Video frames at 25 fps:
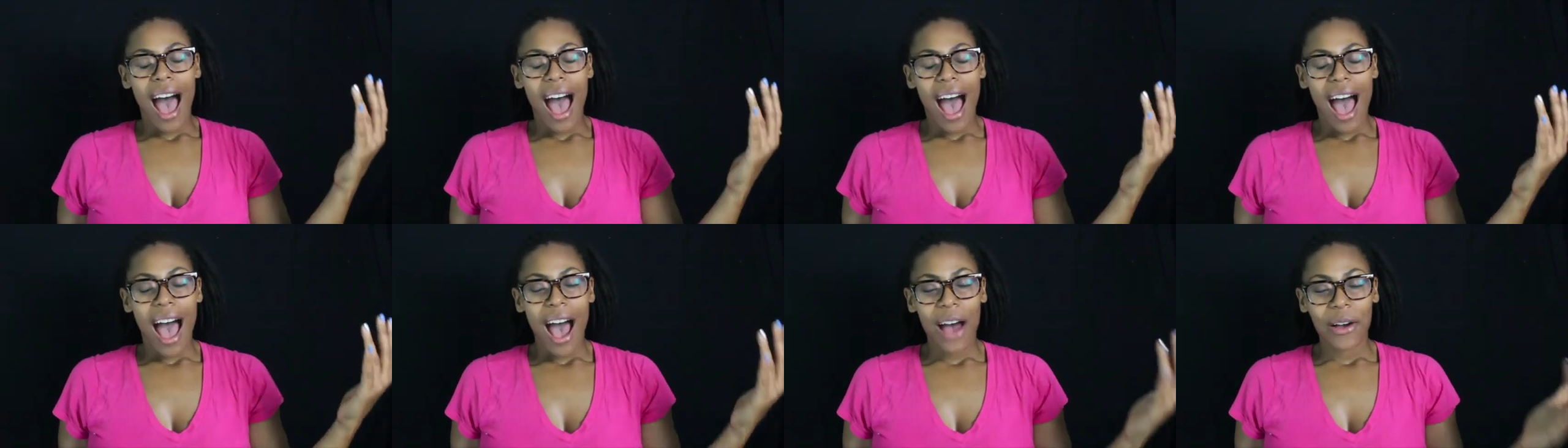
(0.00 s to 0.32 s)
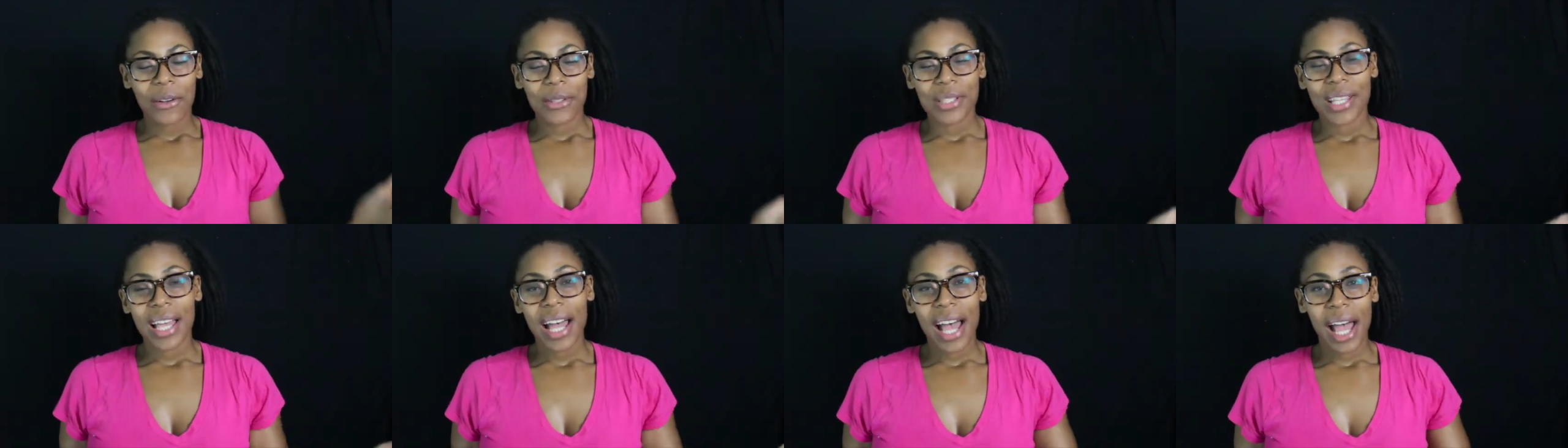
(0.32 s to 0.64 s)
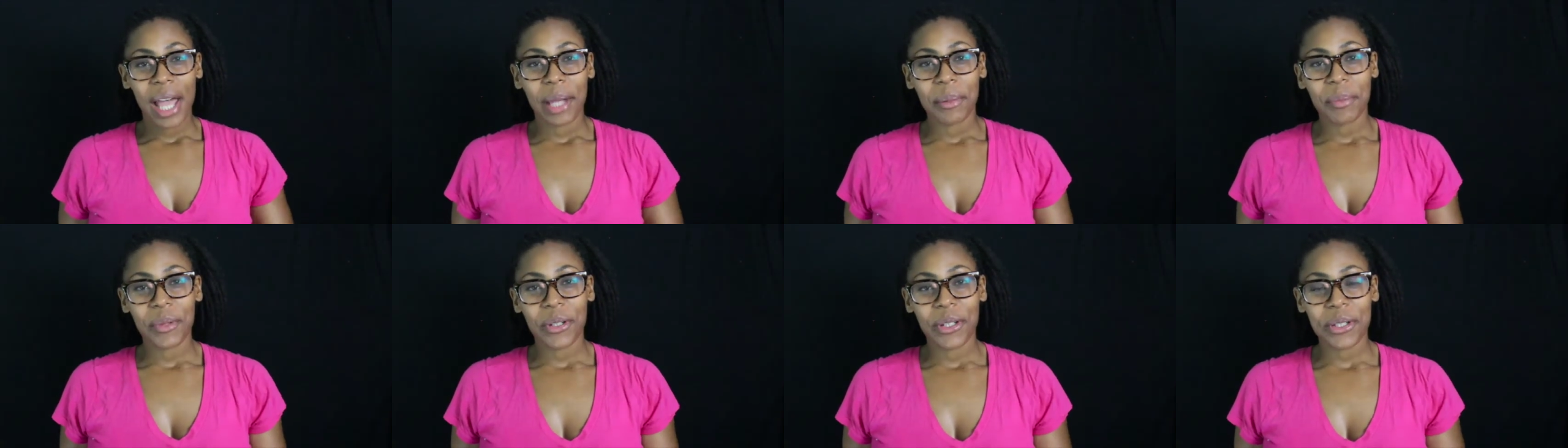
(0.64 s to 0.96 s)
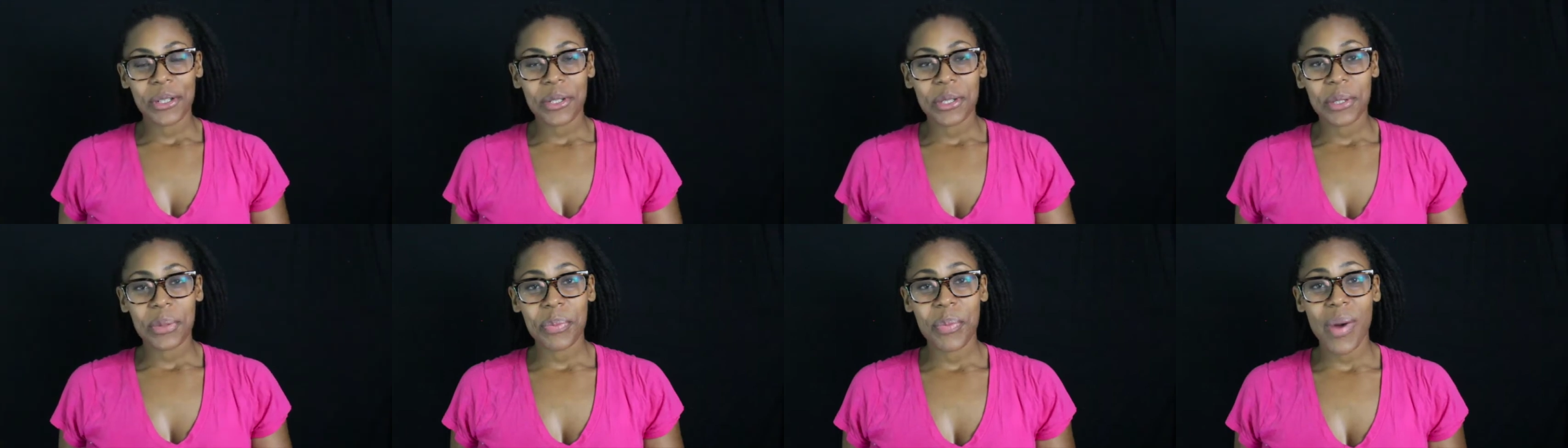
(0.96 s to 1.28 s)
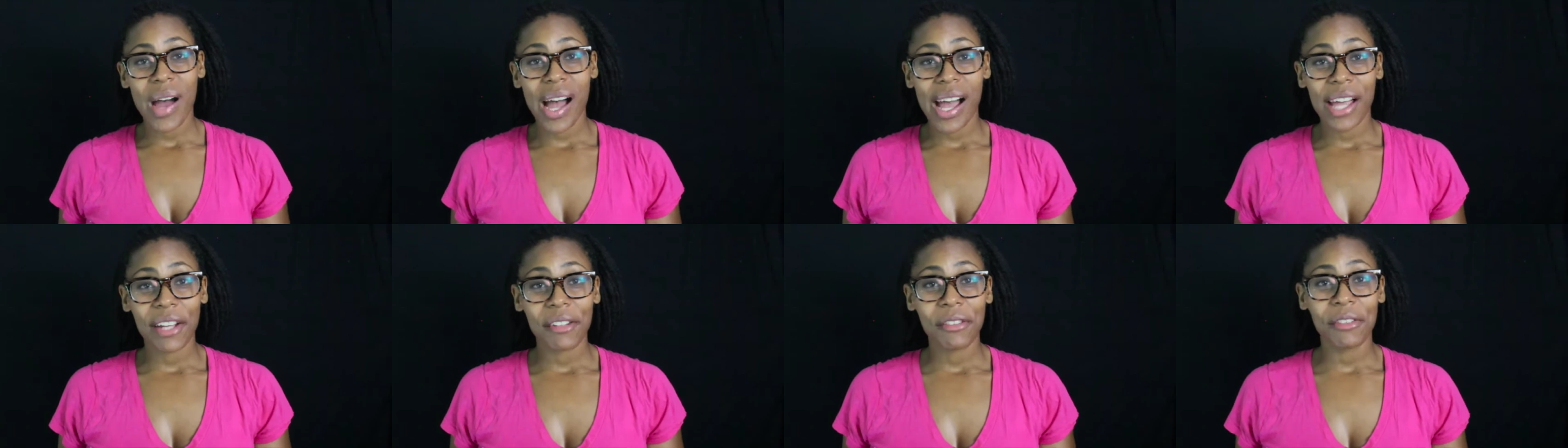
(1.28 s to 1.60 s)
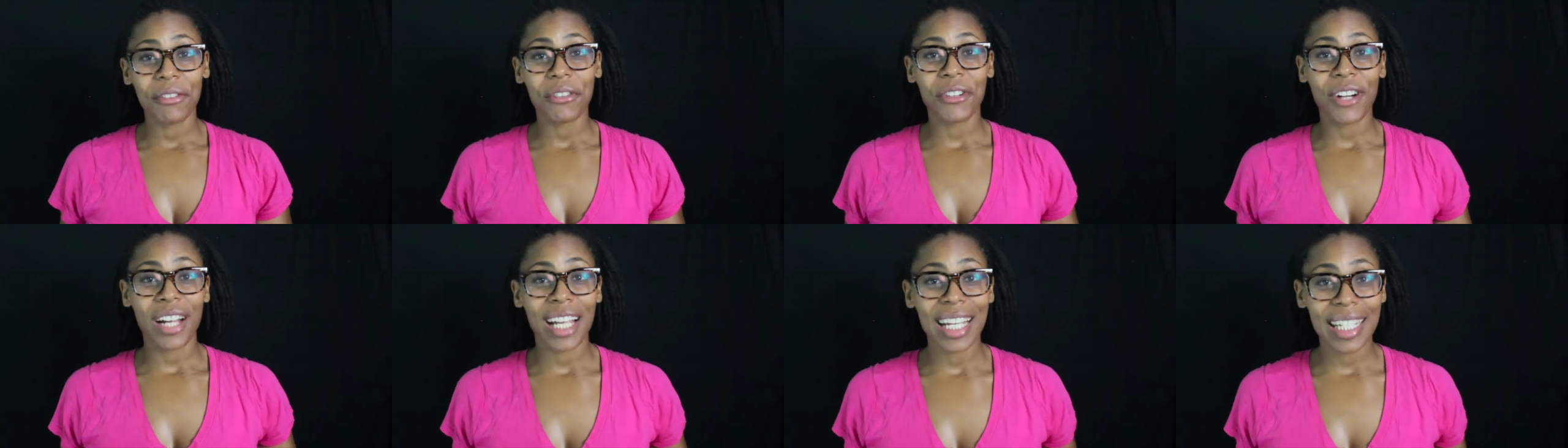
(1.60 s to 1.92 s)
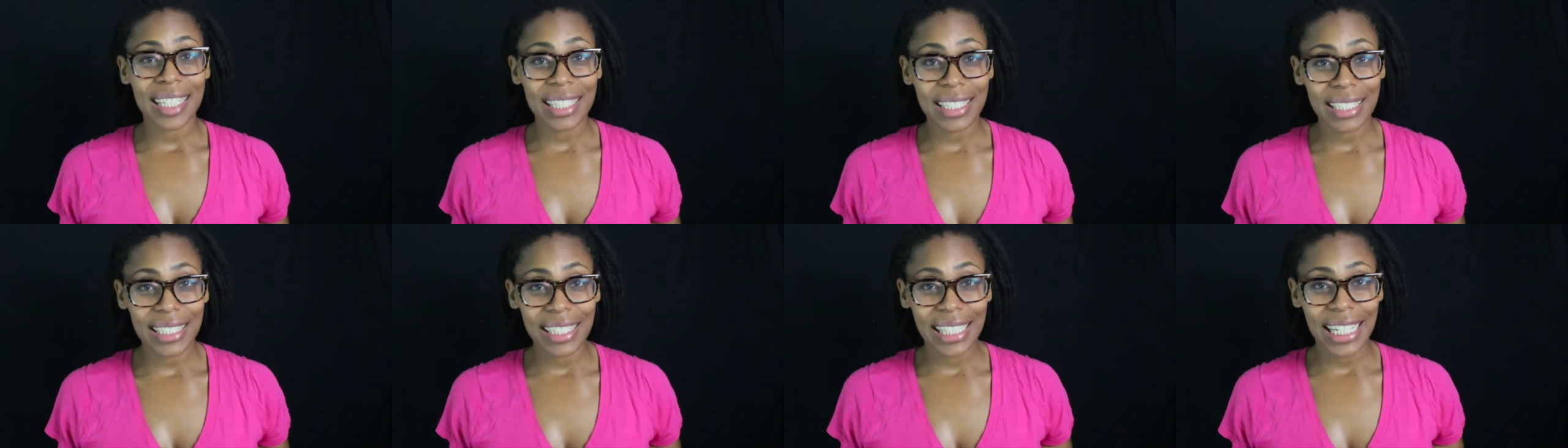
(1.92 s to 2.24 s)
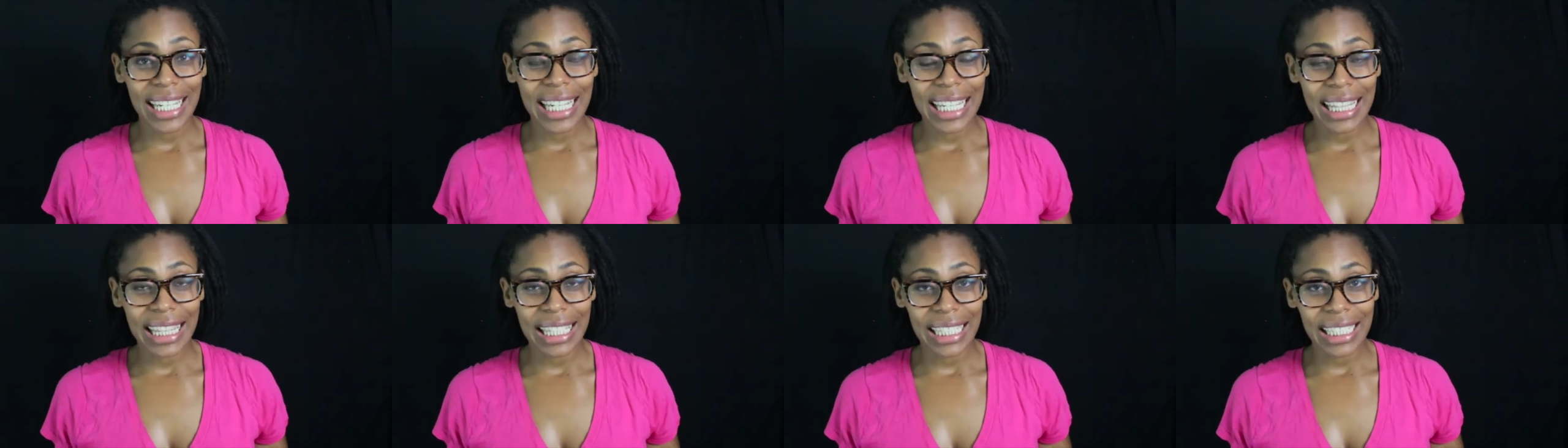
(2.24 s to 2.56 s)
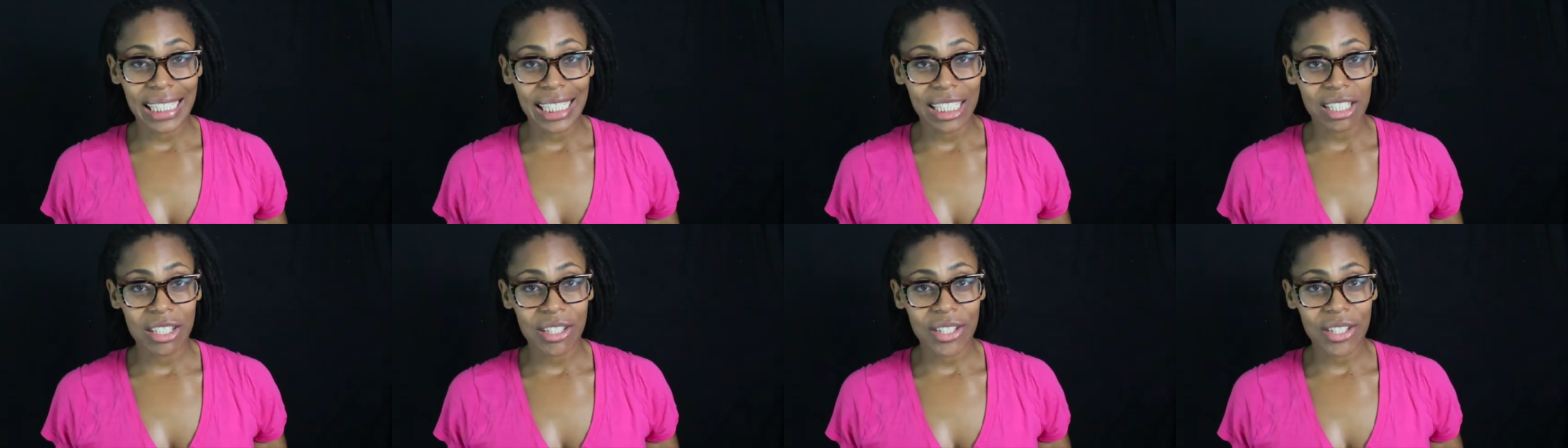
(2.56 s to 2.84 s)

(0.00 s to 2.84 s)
Alzheimer's, my friend Lakeithia